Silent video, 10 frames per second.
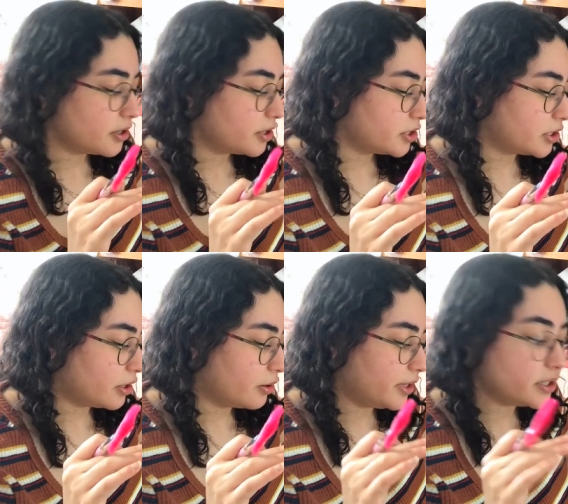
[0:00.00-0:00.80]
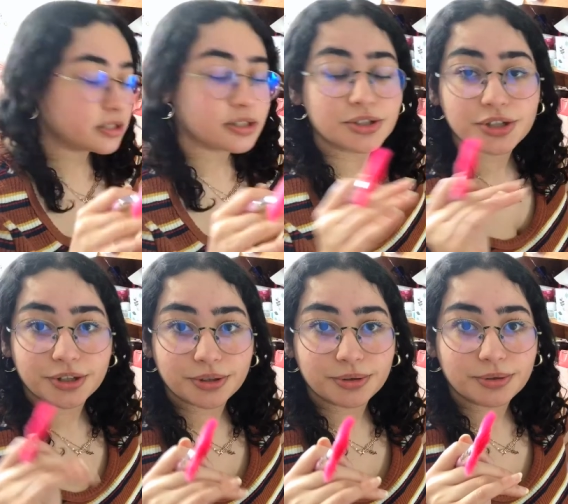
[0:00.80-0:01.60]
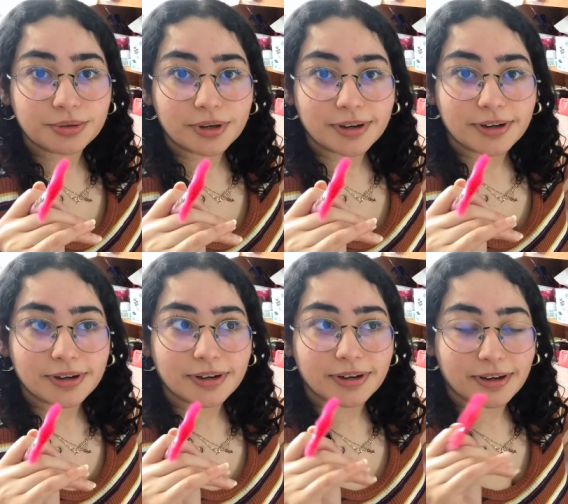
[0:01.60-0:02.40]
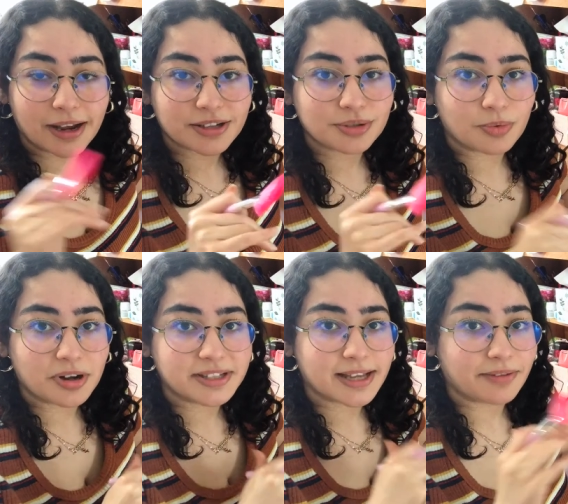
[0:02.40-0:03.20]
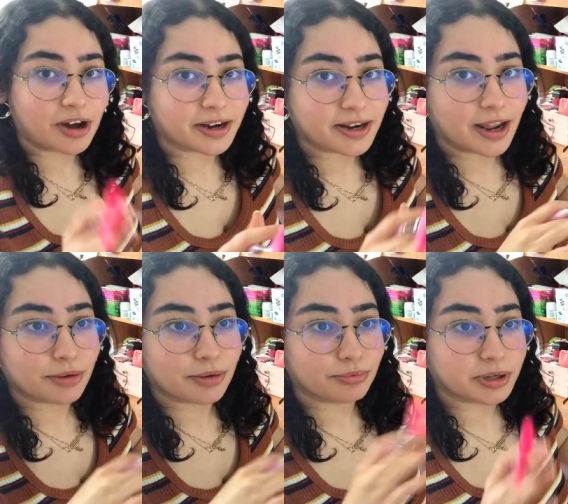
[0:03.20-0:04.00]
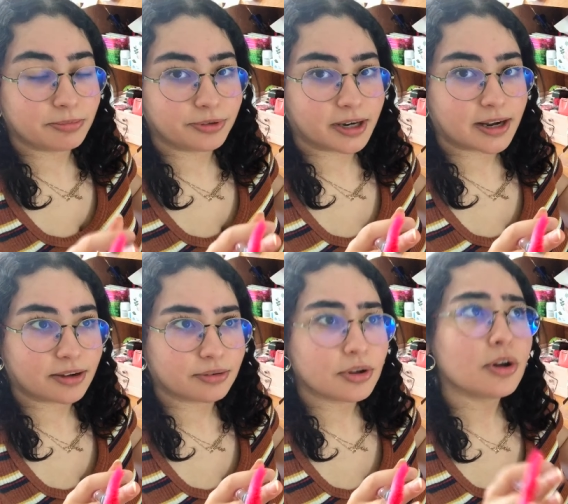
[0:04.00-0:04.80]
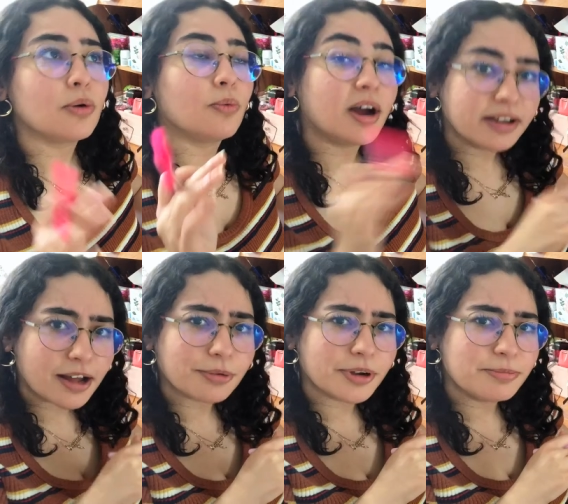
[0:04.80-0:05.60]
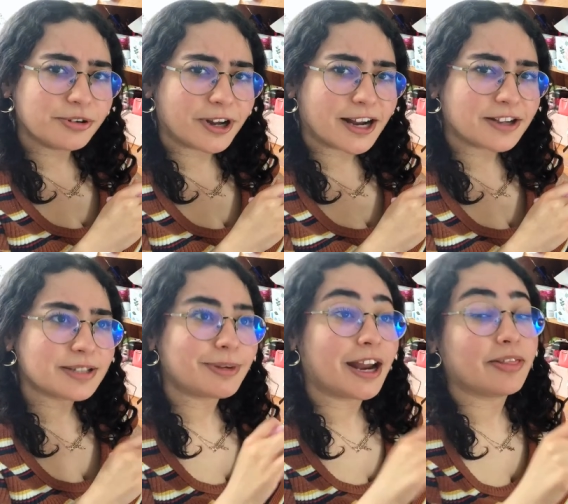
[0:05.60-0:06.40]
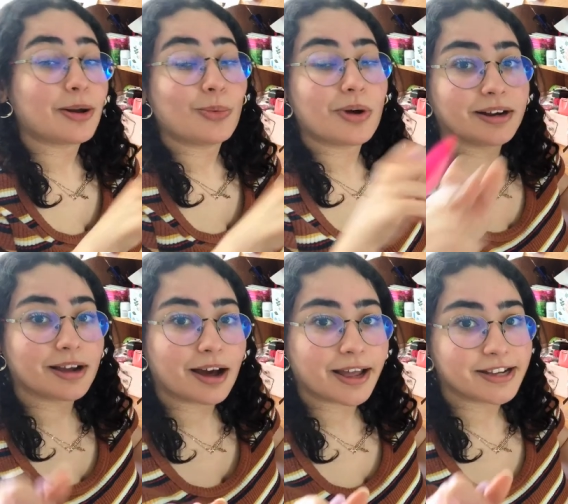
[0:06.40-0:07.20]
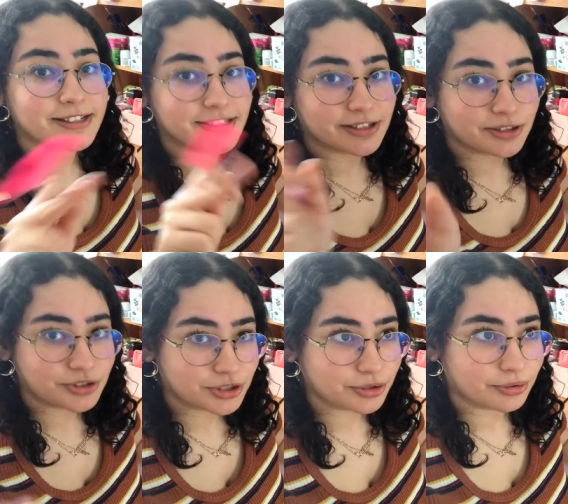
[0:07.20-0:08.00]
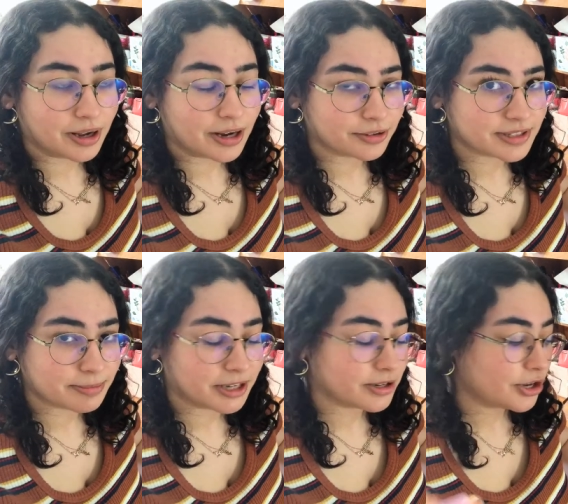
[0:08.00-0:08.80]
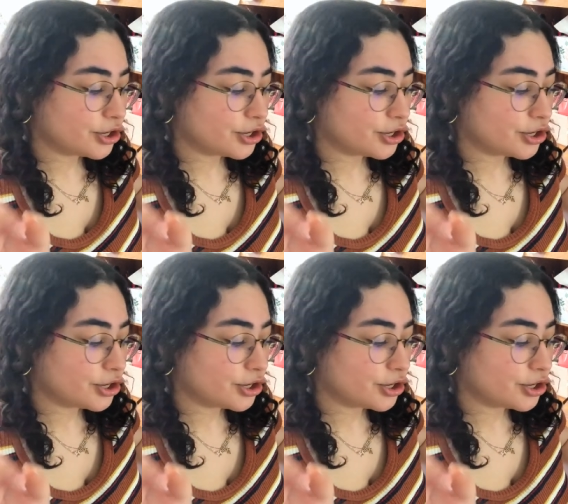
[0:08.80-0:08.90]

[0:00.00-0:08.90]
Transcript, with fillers: So these two next ones have gotten a reboot announcement. One got a reboot announcement and then one got a season 2 announcement.